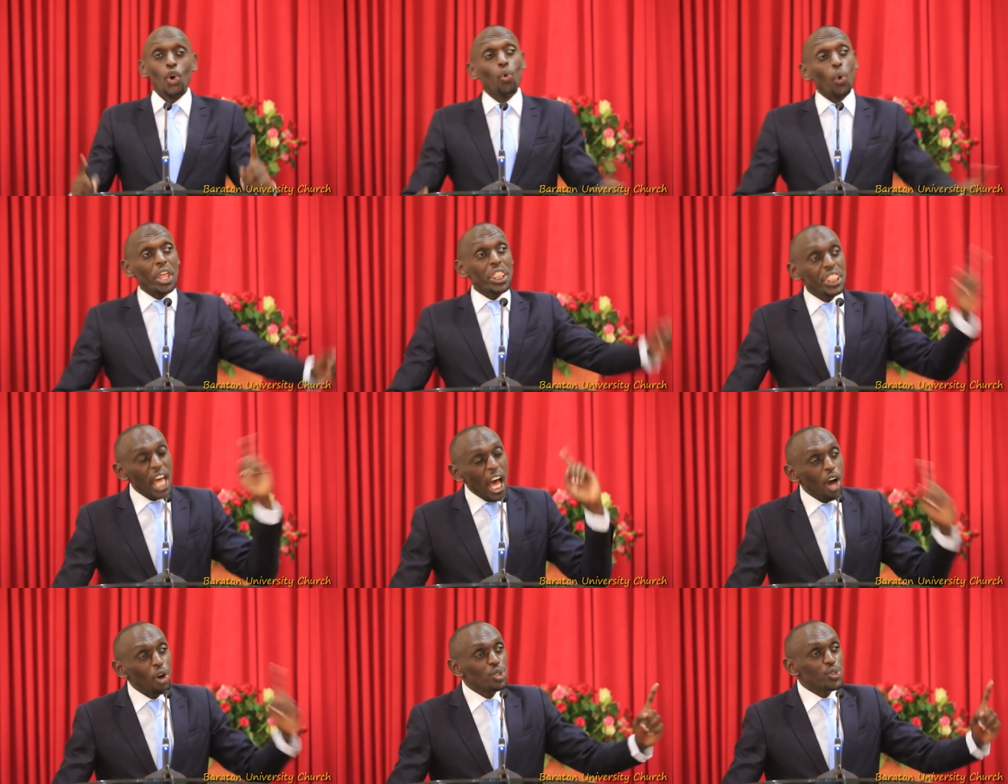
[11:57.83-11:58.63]

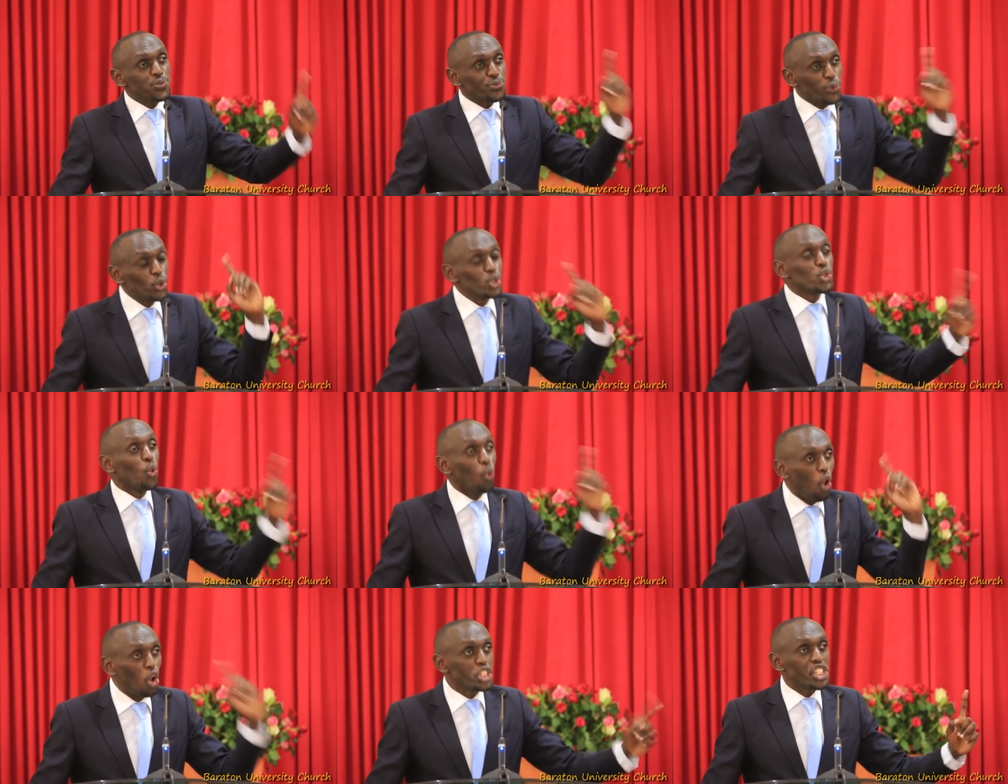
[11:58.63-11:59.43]
without foot
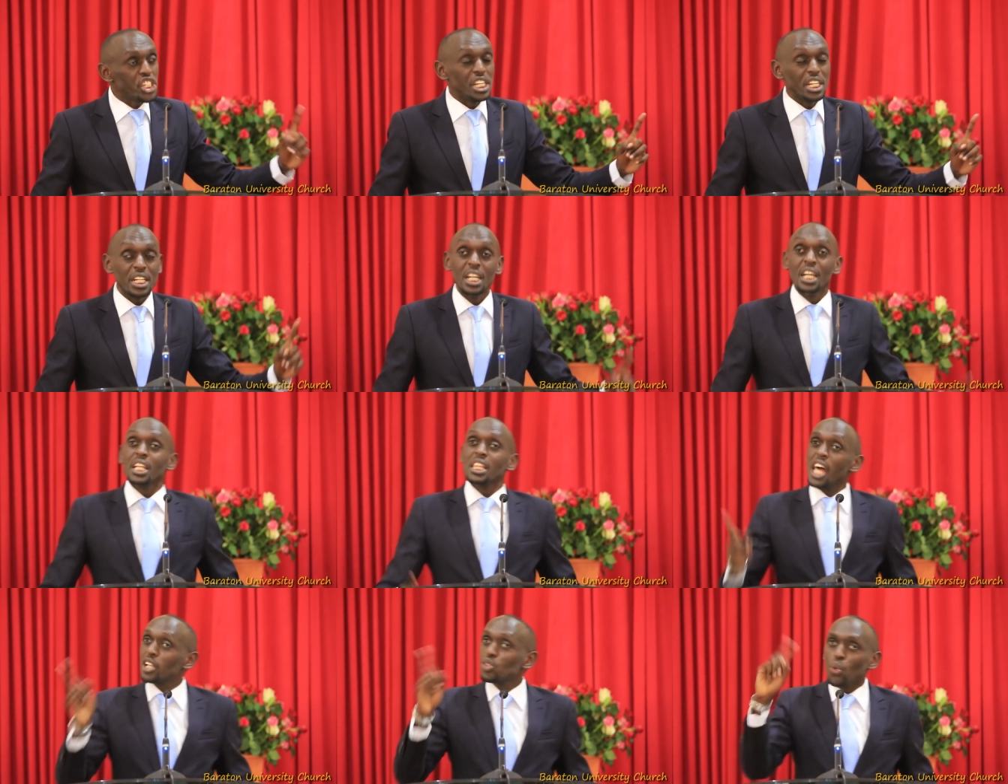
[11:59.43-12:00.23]
washing,
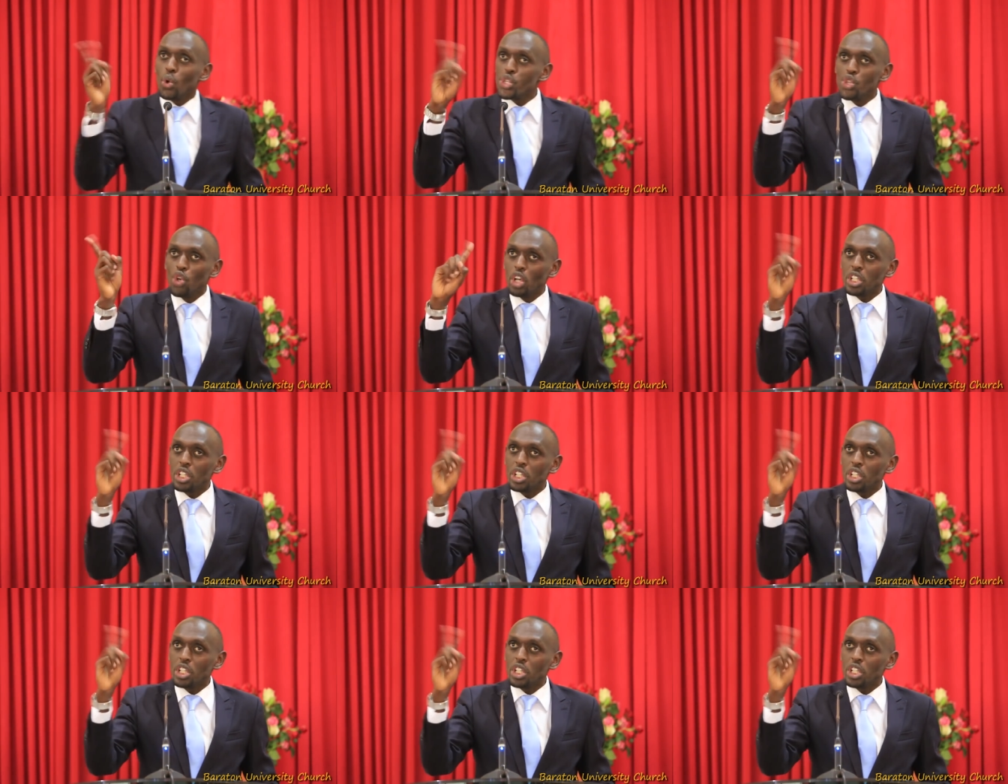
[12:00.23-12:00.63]
that was